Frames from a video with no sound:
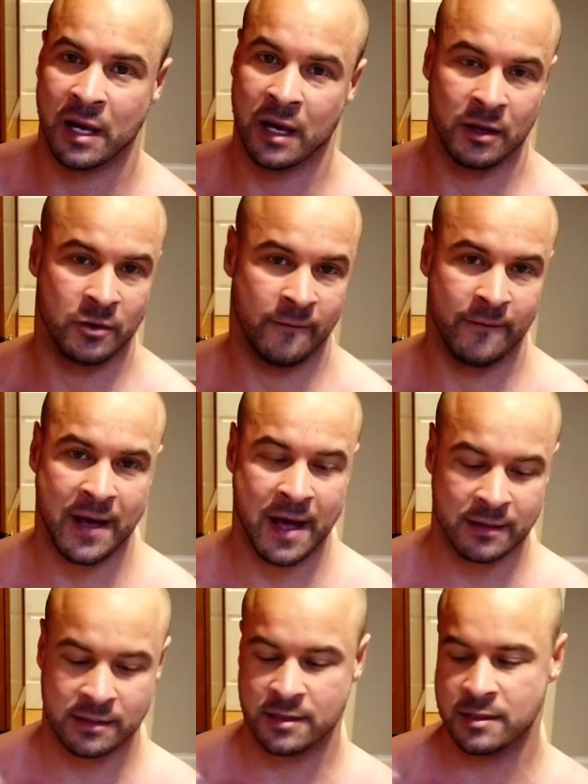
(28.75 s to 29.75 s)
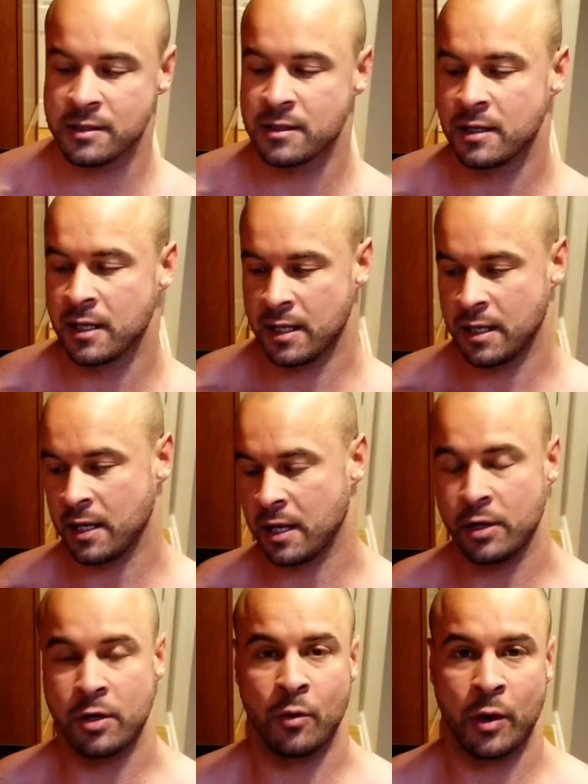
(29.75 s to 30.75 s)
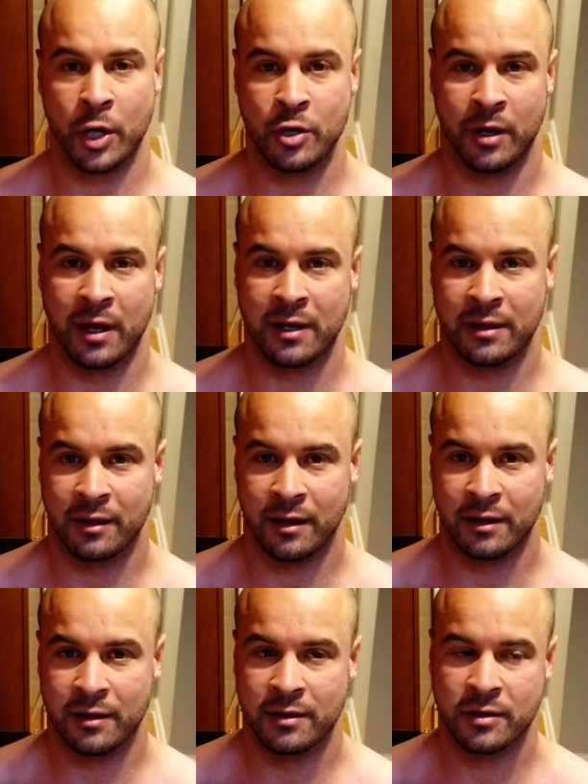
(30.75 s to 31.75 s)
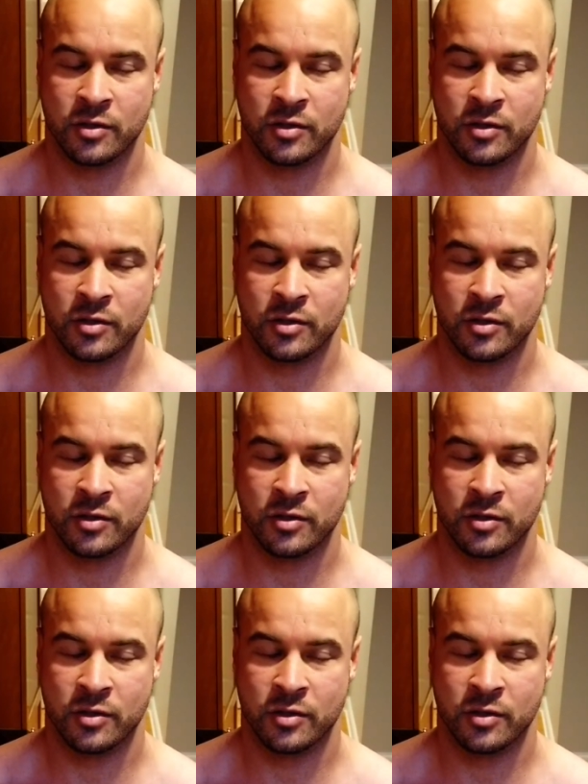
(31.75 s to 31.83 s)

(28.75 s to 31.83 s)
and your fats, and you don't want to cook anything.